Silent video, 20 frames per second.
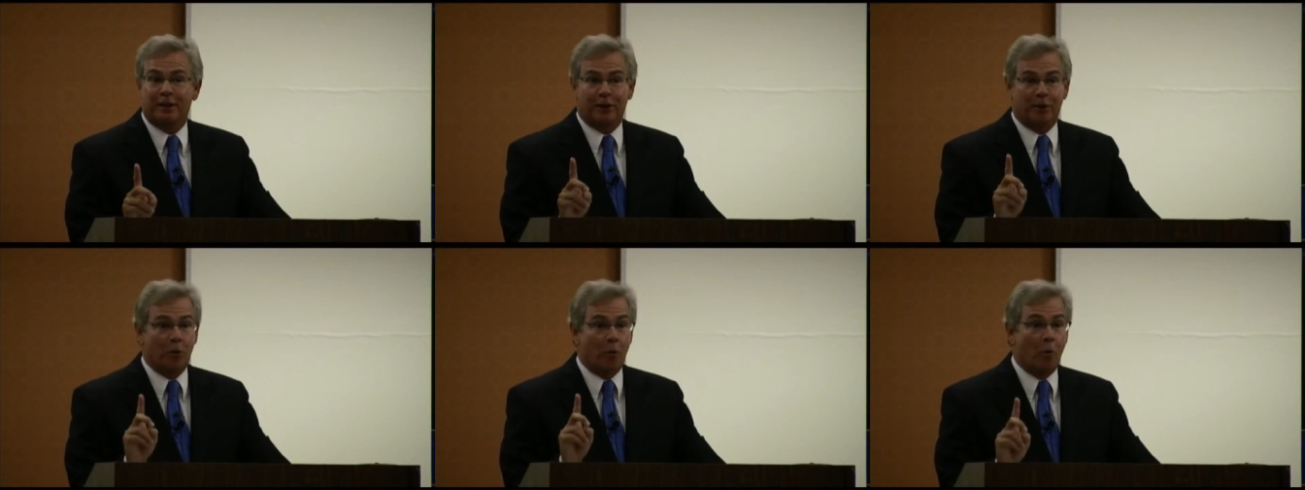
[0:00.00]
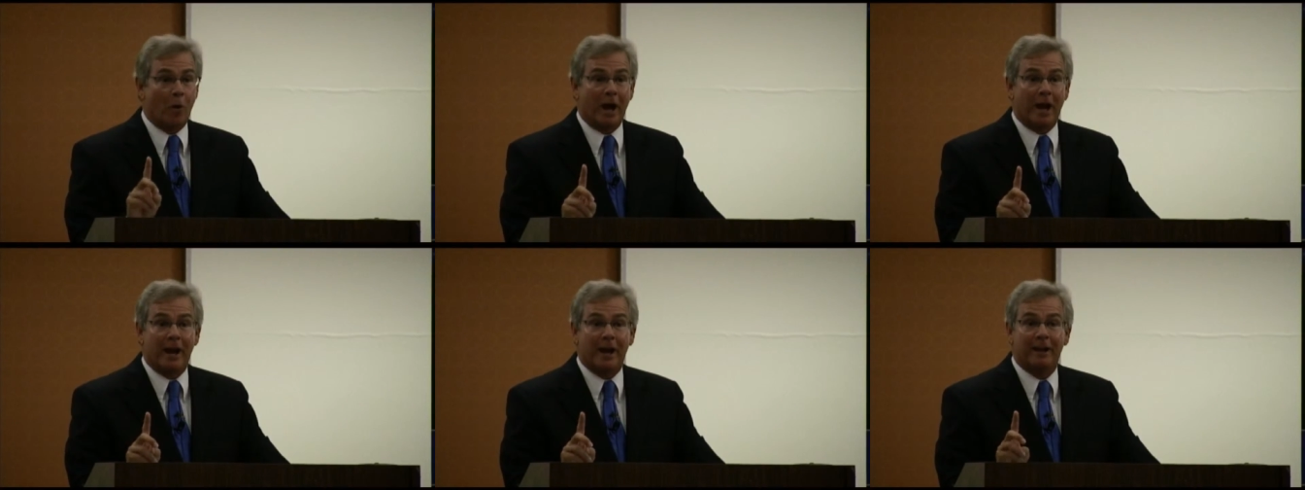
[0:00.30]
in a
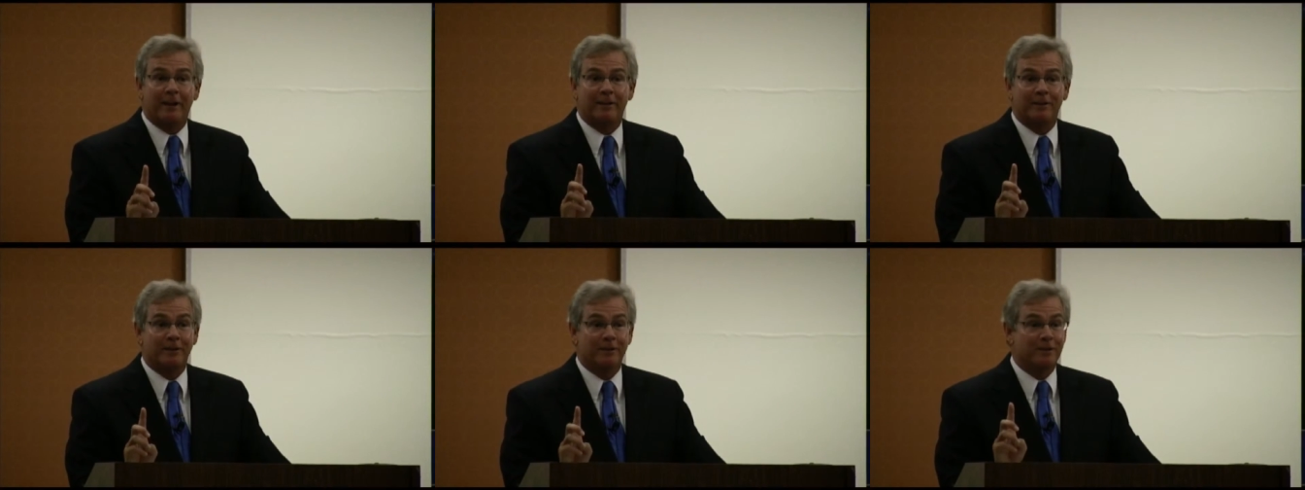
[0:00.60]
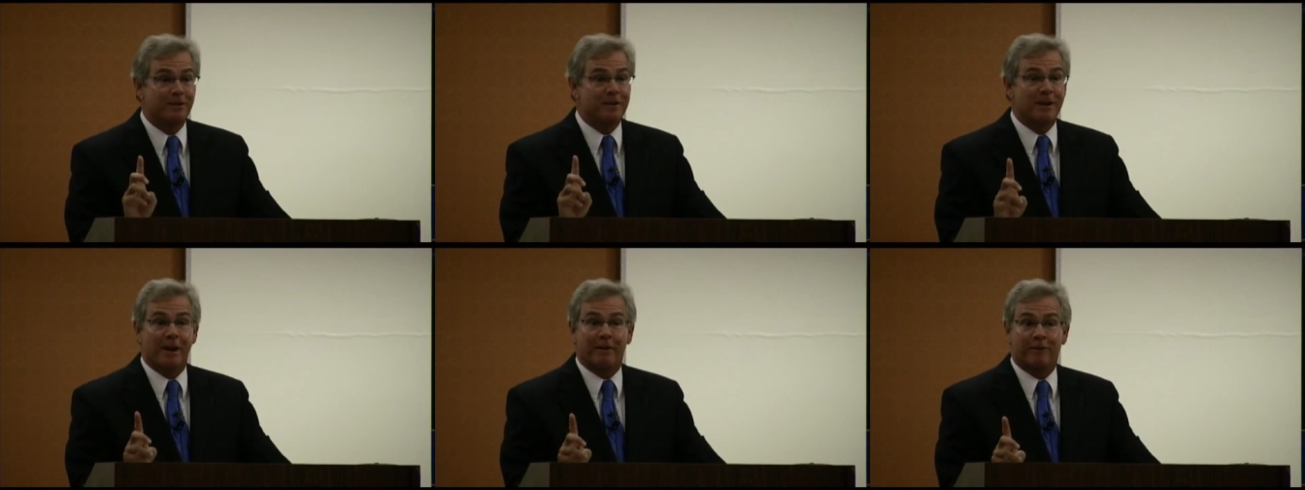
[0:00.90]
way
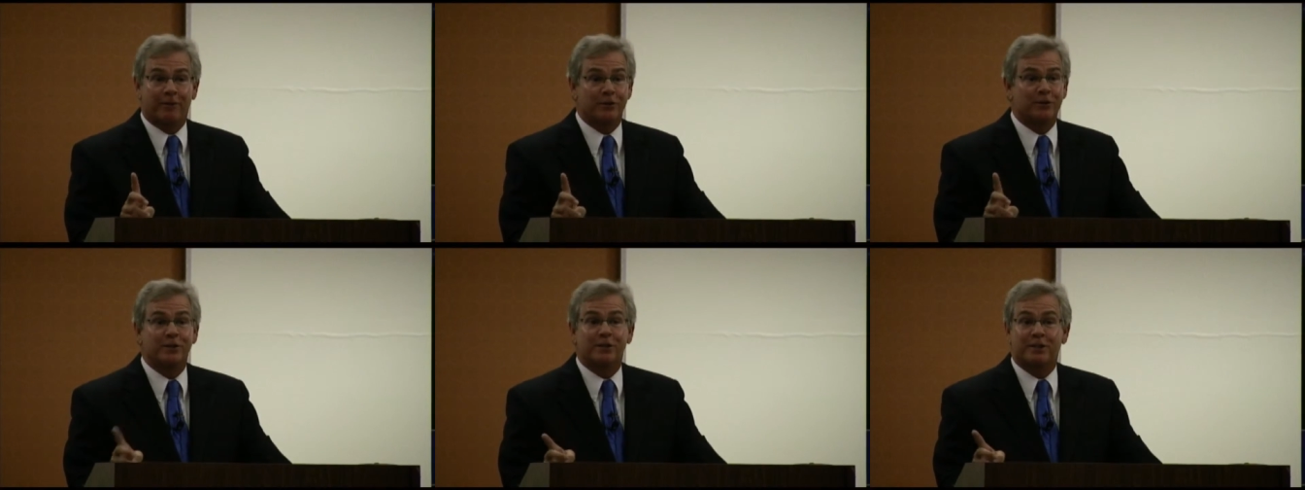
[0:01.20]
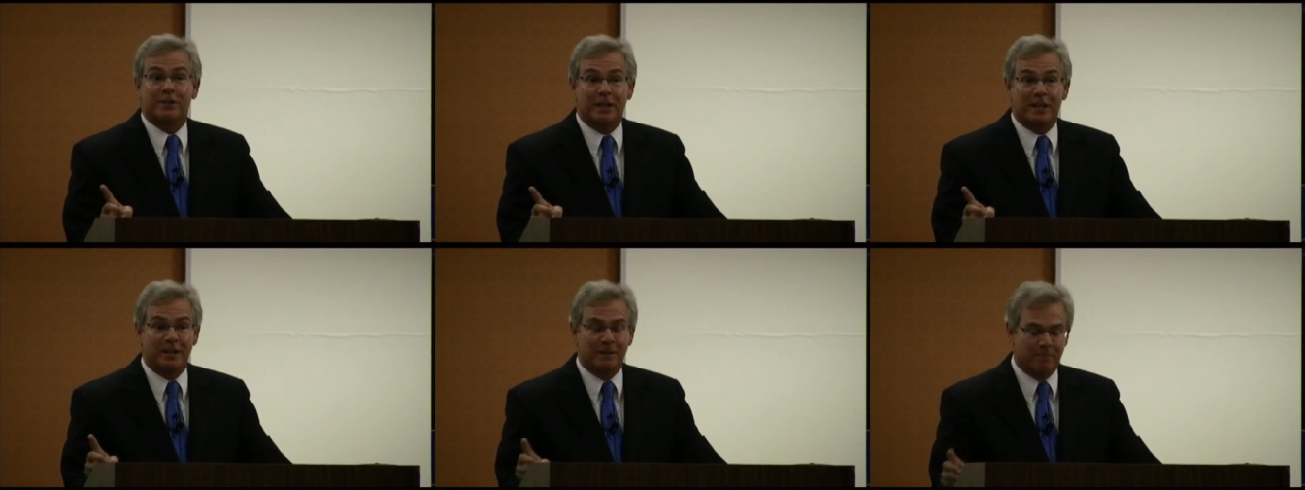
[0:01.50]
never
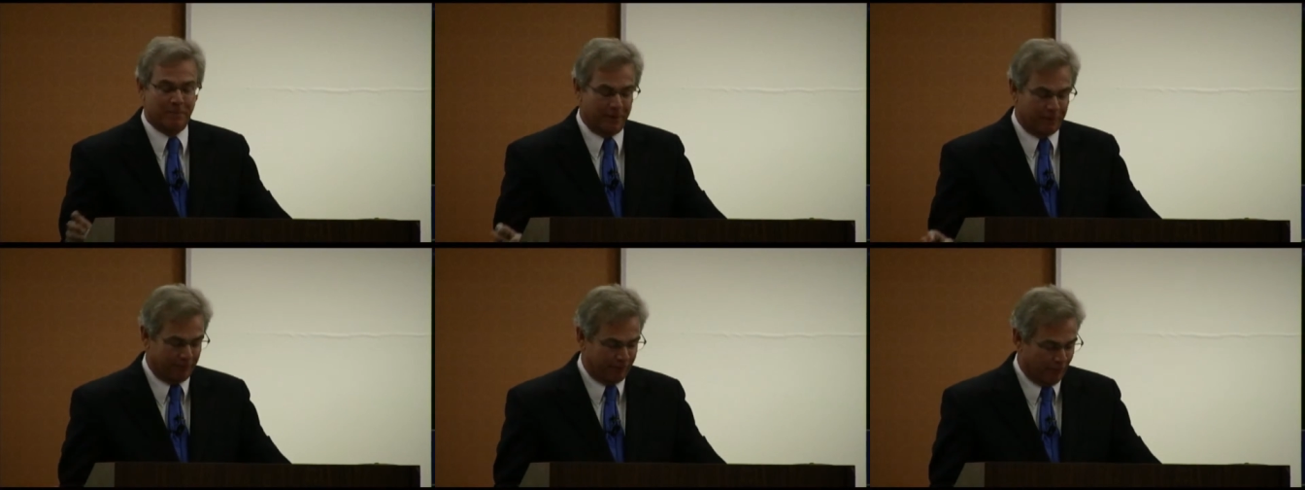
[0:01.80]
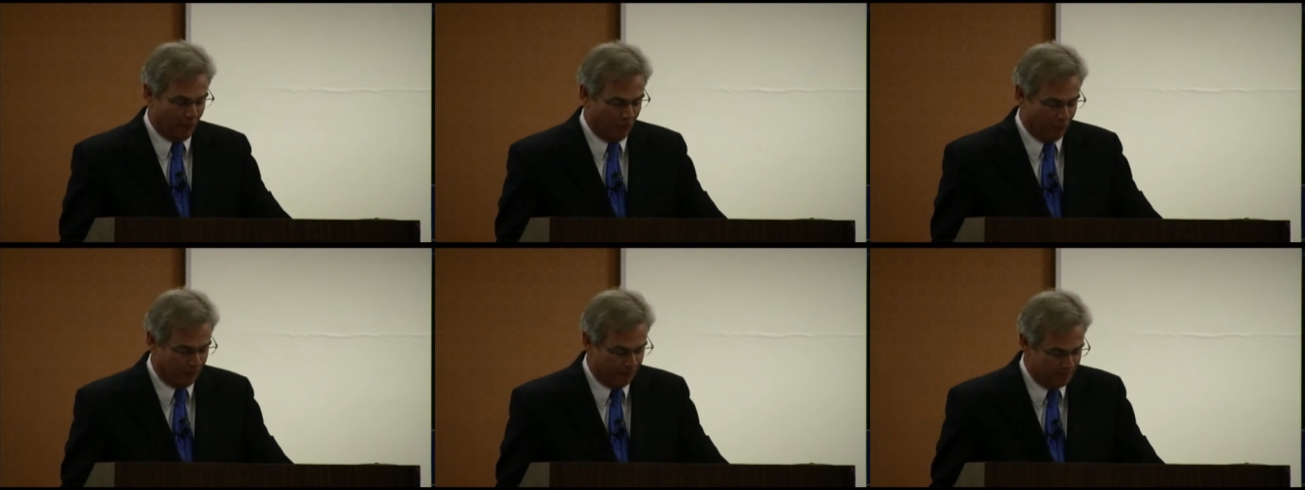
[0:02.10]
seen
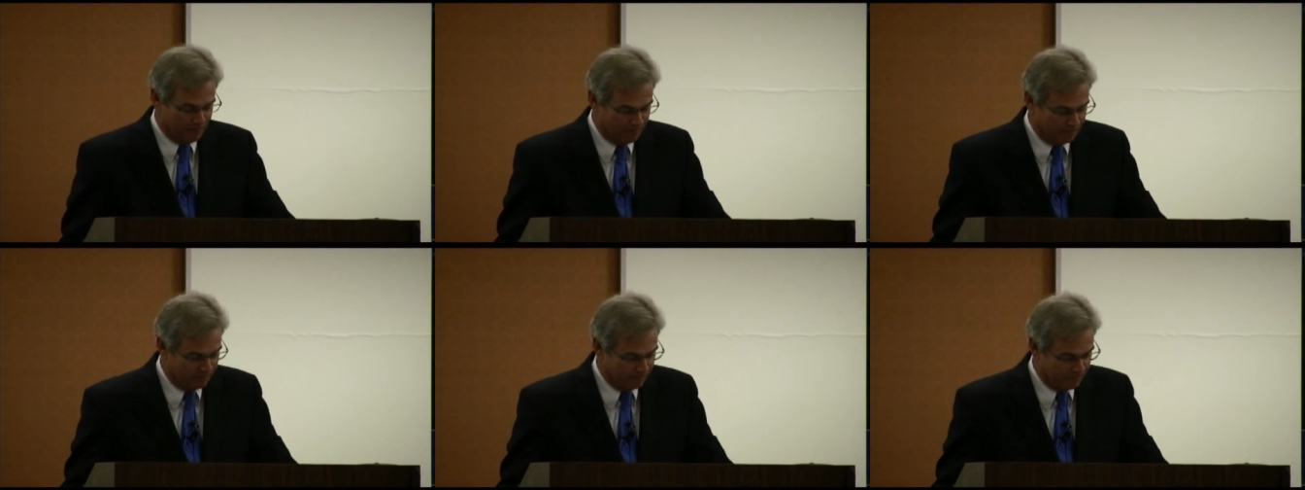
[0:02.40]
before.